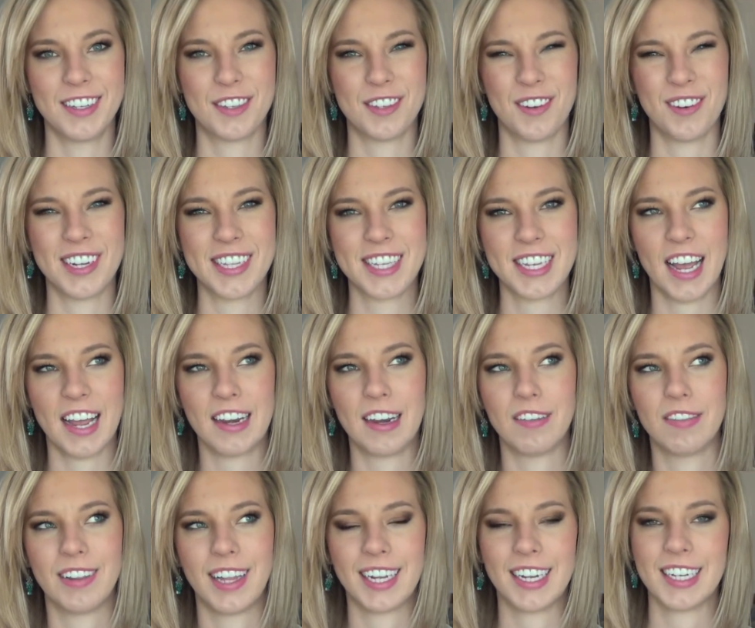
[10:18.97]
So it's kind
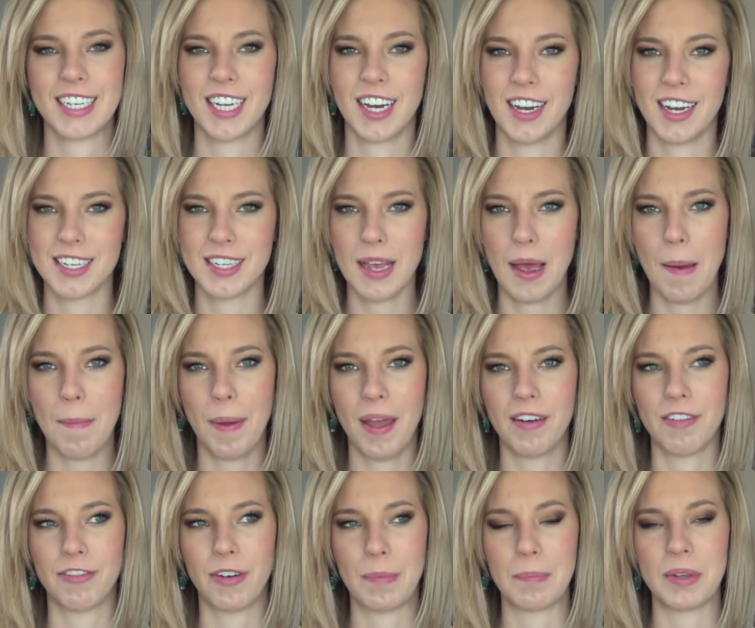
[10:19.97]
of like a toss-up,
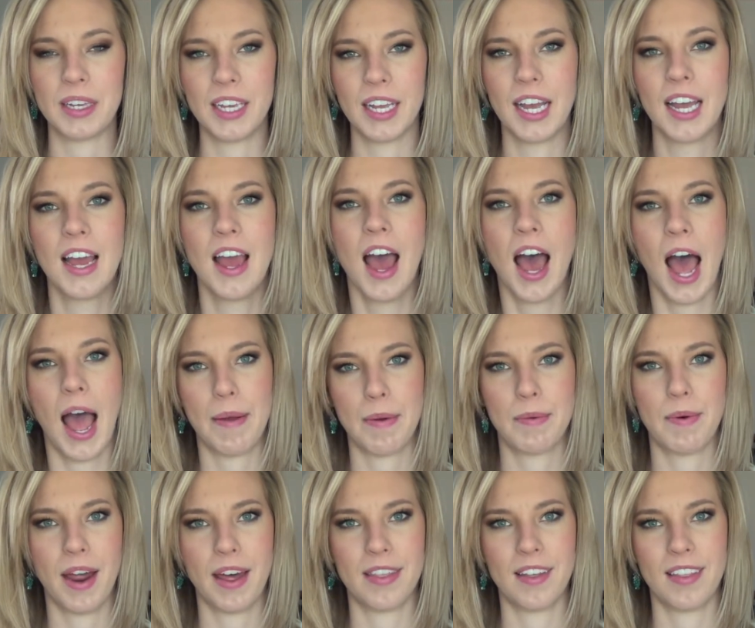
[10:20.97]
and for me, I
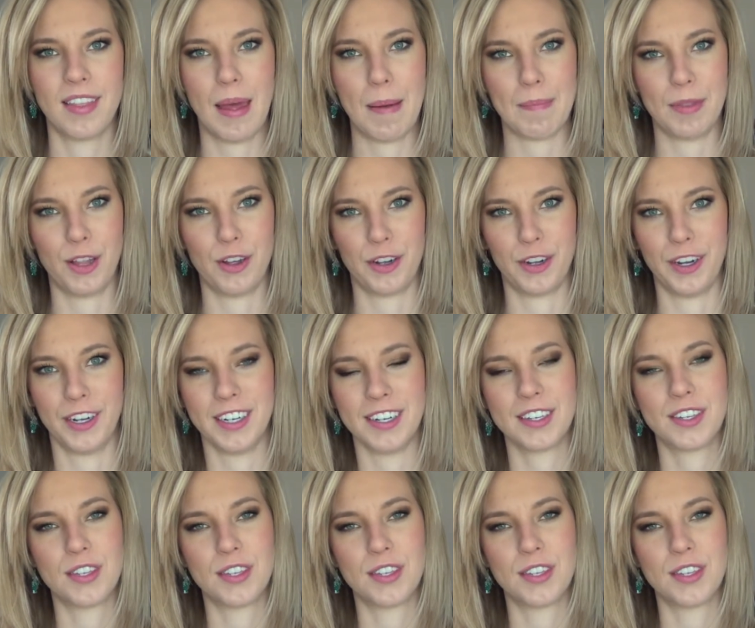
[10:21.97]
would rather them look good.